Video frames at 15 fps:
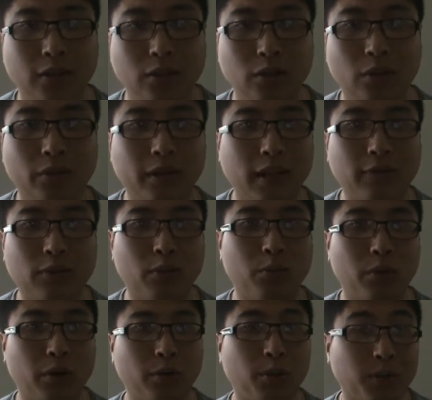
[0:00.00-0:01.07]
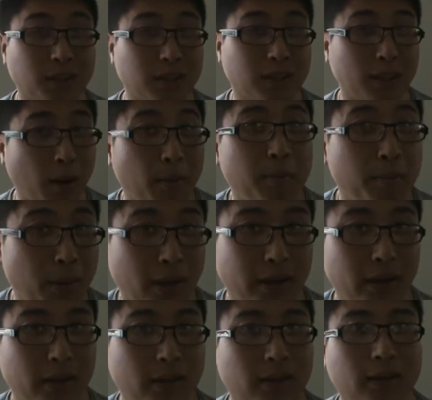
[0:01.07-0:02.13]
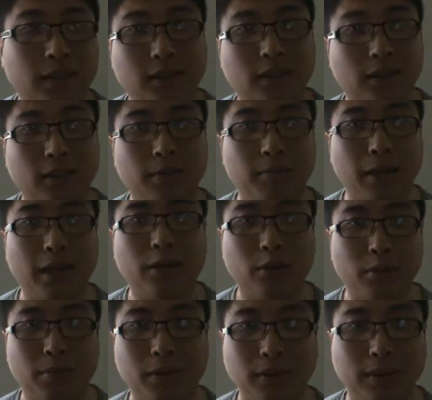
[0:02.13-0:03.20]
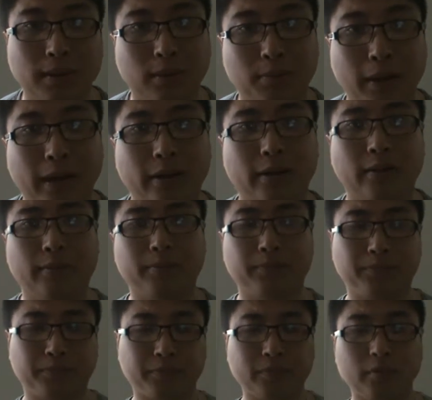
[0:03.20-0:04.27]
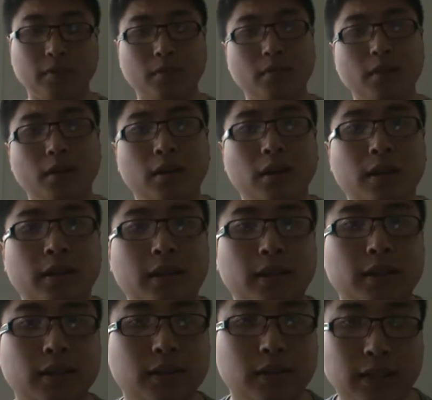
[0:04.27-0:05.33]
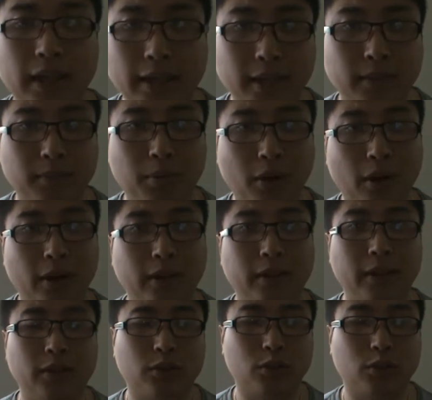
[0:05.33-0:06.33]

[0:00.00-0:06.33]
You only have to work with somebody that's going to make your business better. Second part is